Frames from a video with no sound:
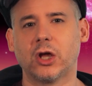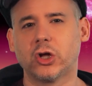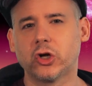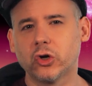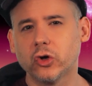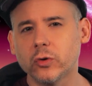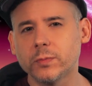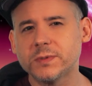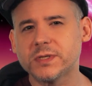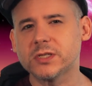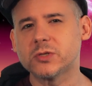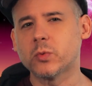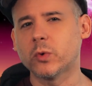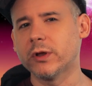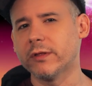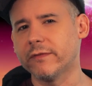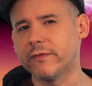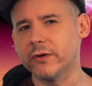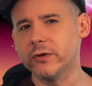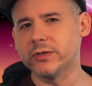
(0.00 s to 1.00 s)
GURPS is one
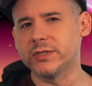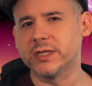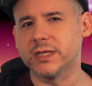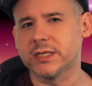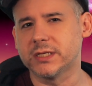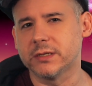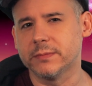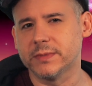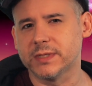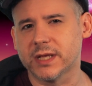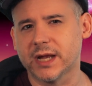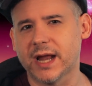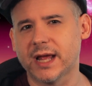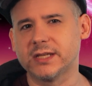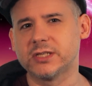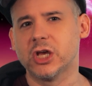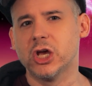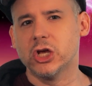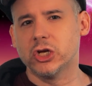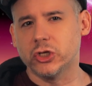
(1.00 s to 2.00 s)
of the few systems that
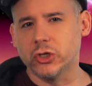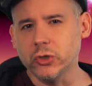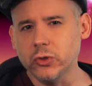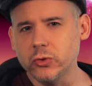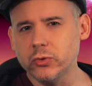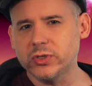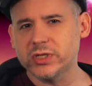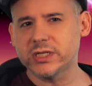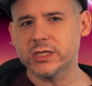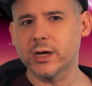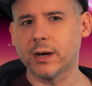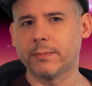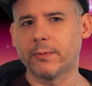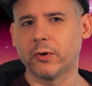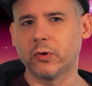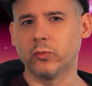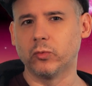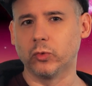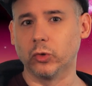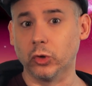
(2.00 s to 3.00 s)
has 2
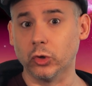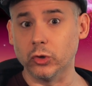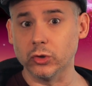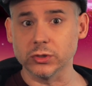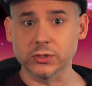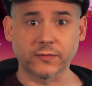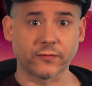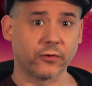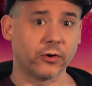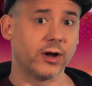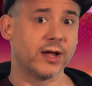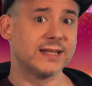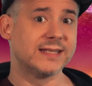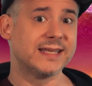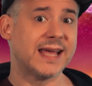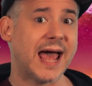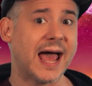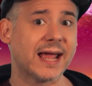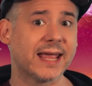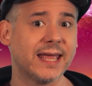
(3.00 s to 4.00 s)
separate roles for
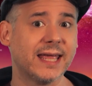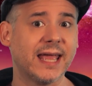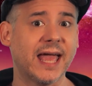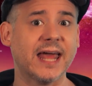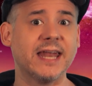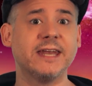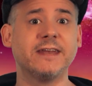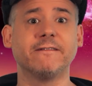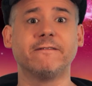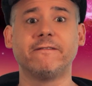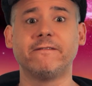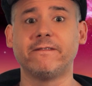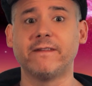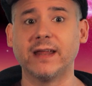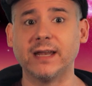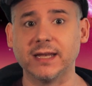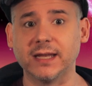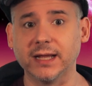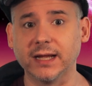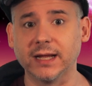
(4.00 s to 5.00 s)
attacking and
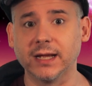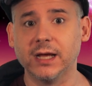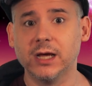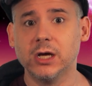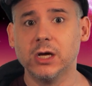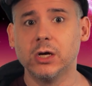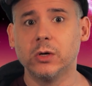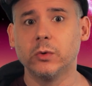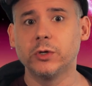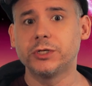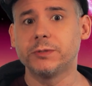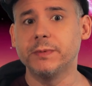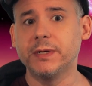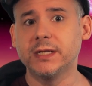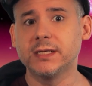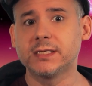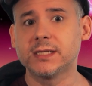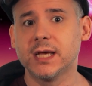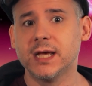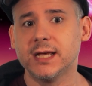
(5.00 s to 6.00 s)
defending, which
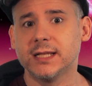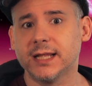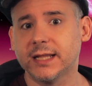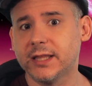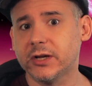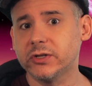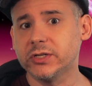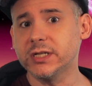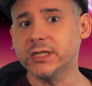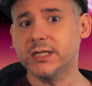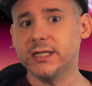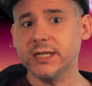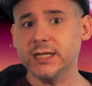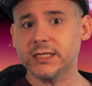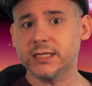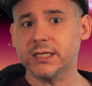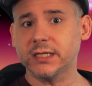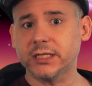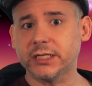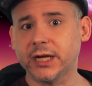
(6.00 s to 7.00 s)
means that there's a
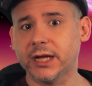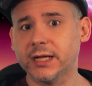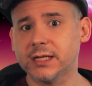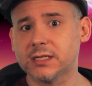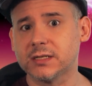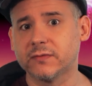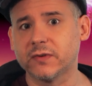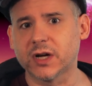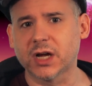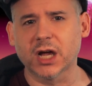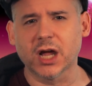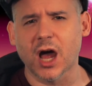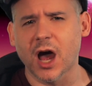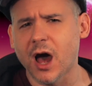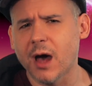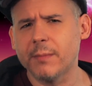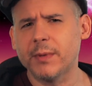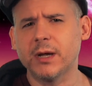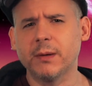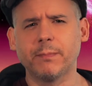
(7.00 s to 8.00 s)
decent chance of a
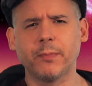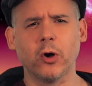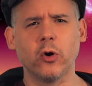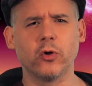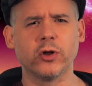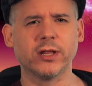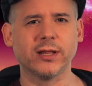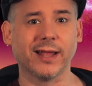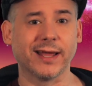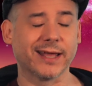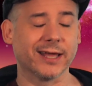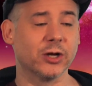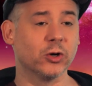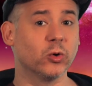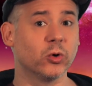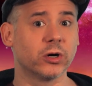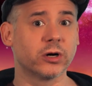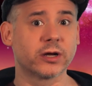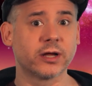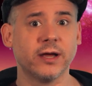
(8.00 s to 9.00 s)
common opponent like an
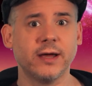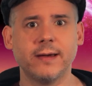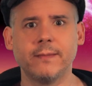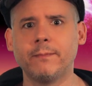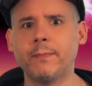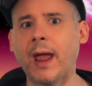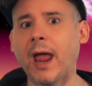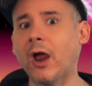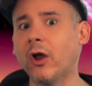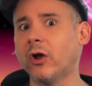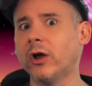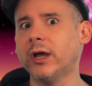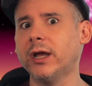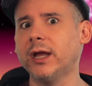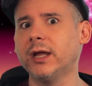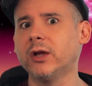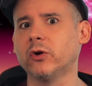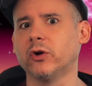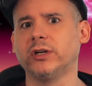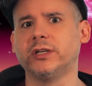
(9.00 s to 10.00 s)
orc
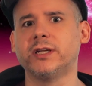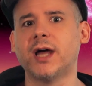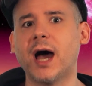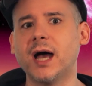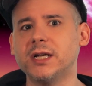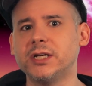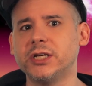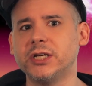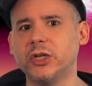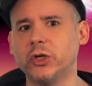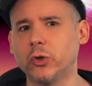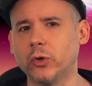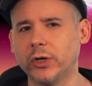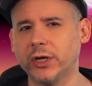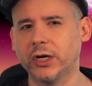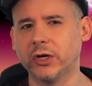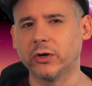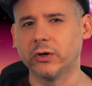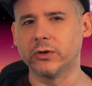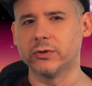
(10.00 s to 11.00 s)
parrying or dodging your
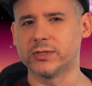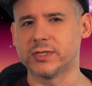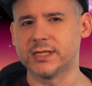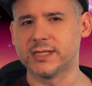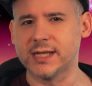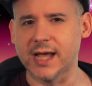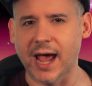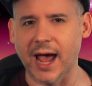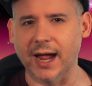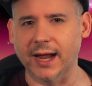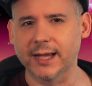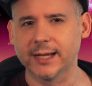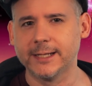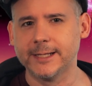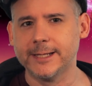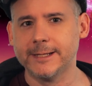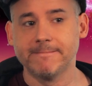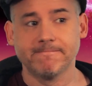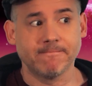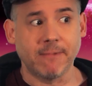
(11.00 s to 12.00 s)
hero's attack.
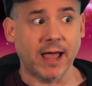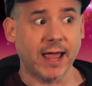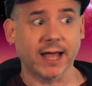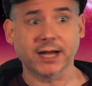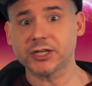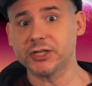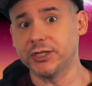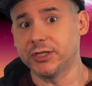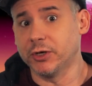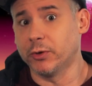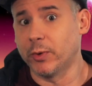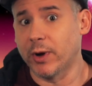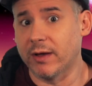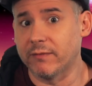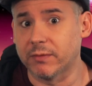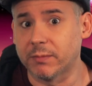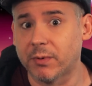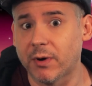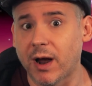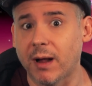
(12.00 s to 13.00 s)
I actually don't have
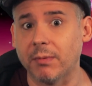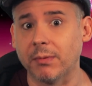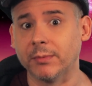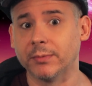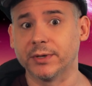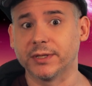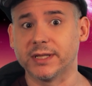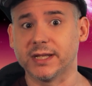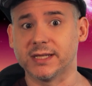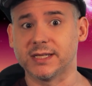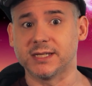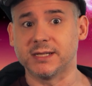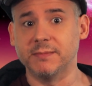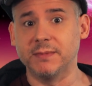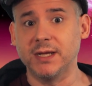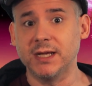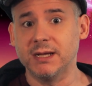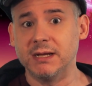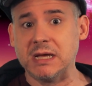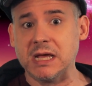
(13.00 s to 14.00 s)
a problem with this. To
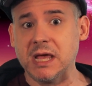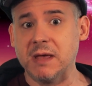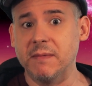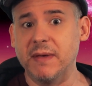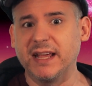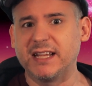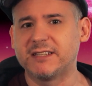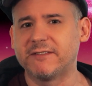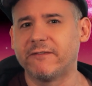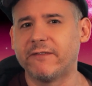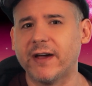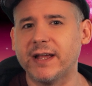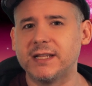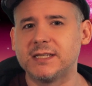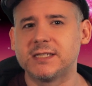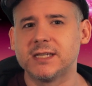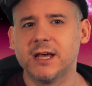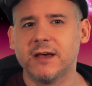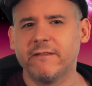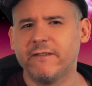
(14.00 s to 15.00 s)
me, it makes
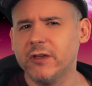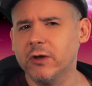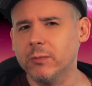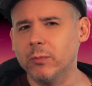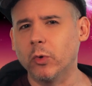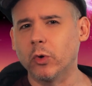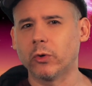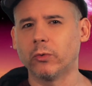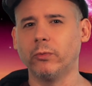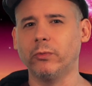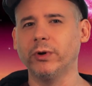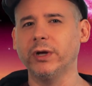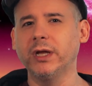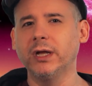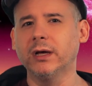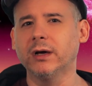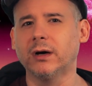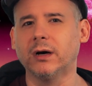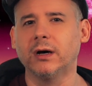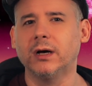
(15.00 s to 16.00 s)
fights feel more
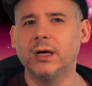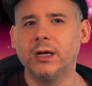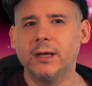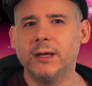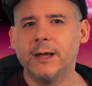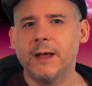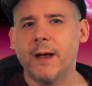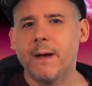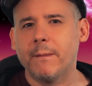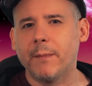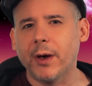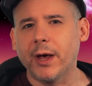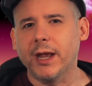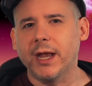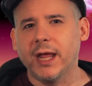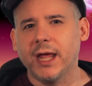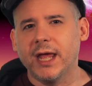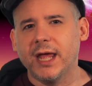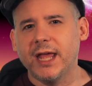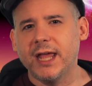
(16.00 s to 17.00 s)
real.
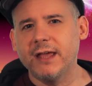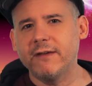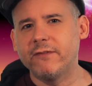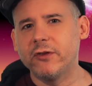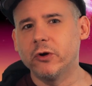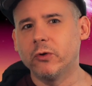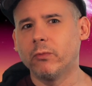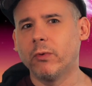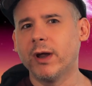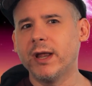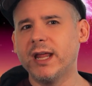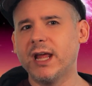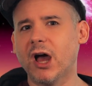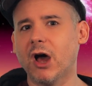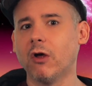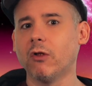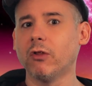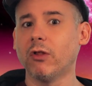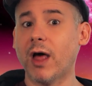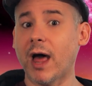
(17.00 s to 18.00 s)
But if you're running
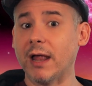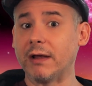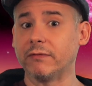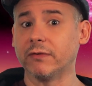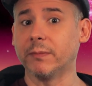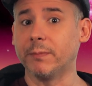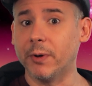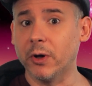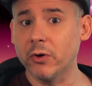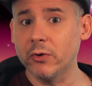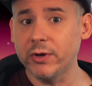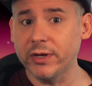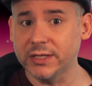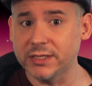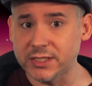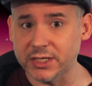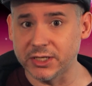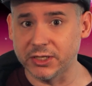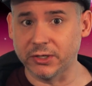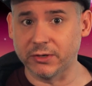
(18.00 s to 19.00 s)
a lot of
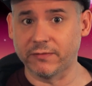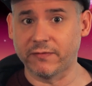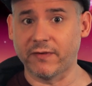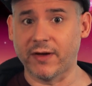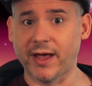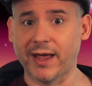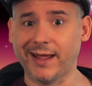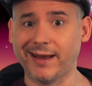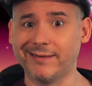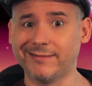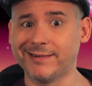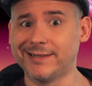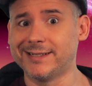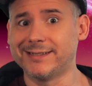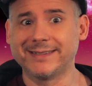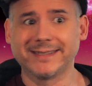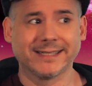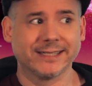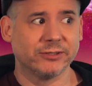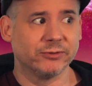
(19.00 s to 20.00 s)
opponents in your fight,
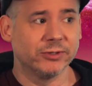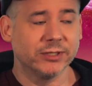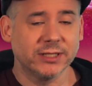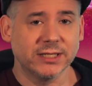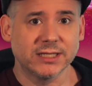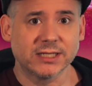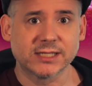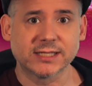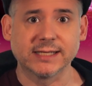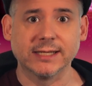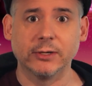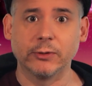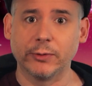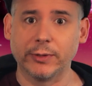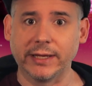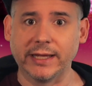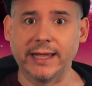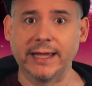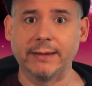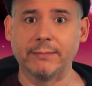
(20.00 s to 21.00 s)
well, it can really slow the
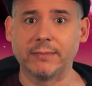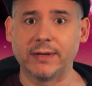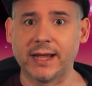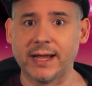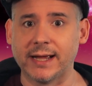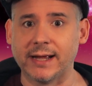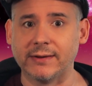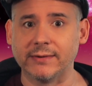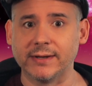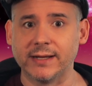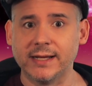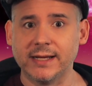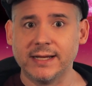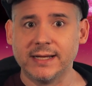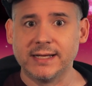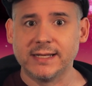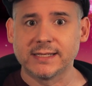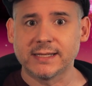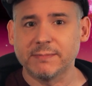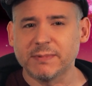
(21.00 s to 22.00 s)
game down.
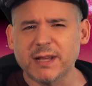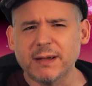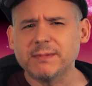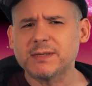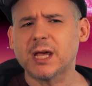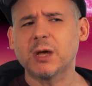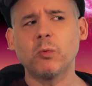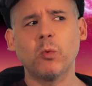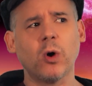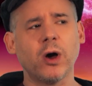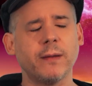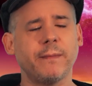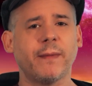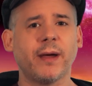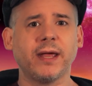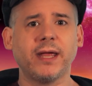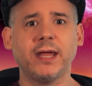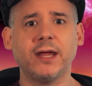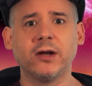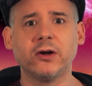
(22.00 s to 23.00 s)
Sometimes I want
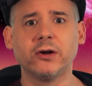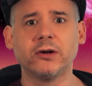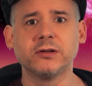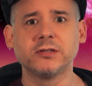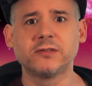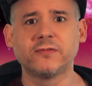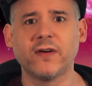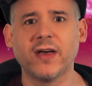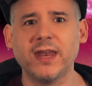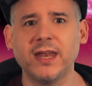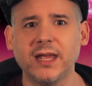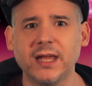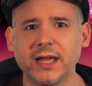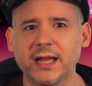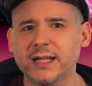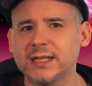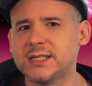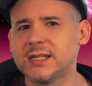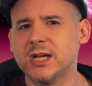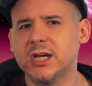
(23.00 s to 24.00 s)
my heroes fighting
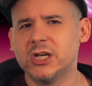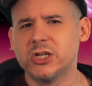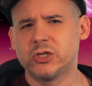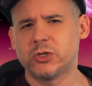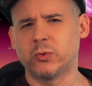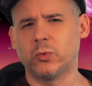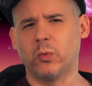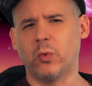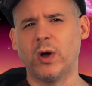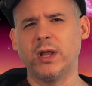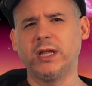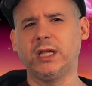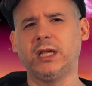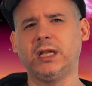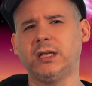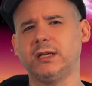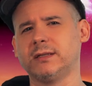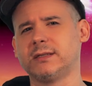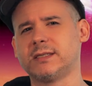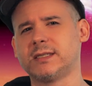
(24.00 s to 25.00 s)
against
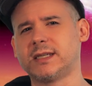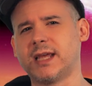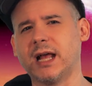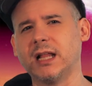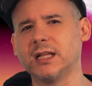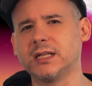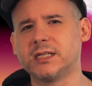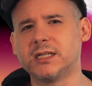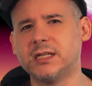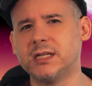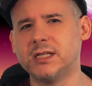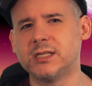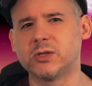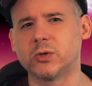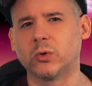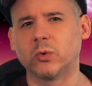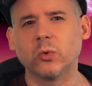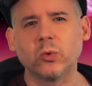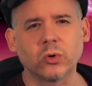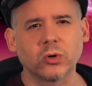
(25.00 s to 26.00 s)
20 skeletons
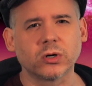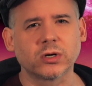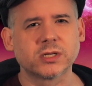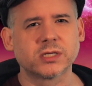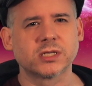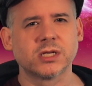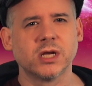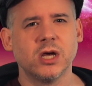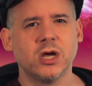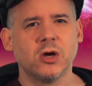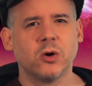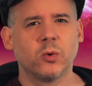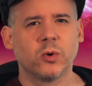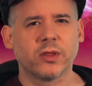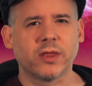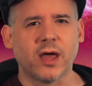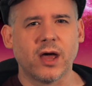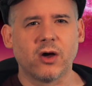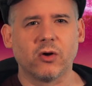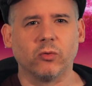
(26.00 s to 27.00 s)
or orcs
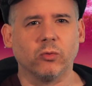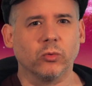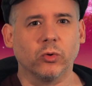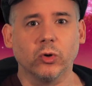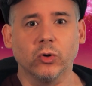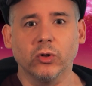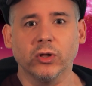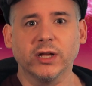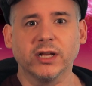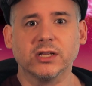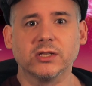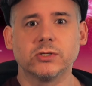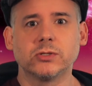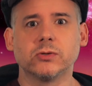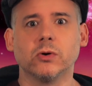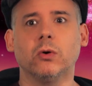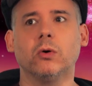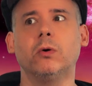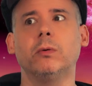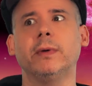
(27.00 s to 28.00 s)
without rolling
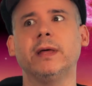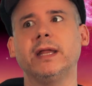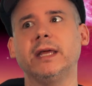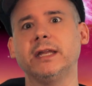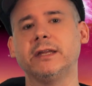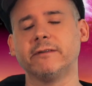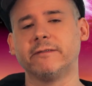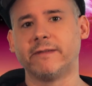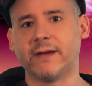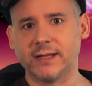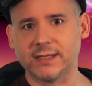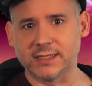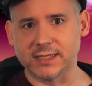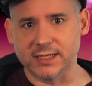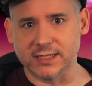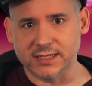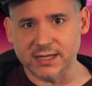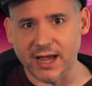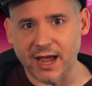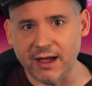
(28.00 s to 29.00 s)
so many
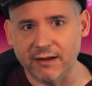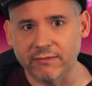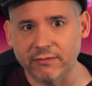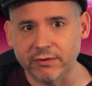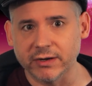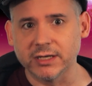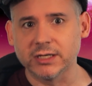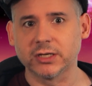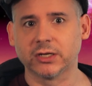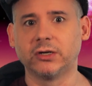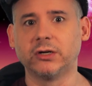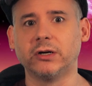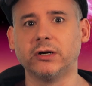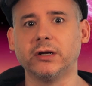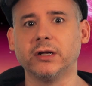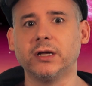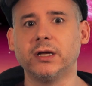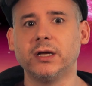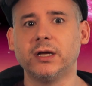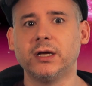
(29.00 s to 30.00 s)
defenses every turn.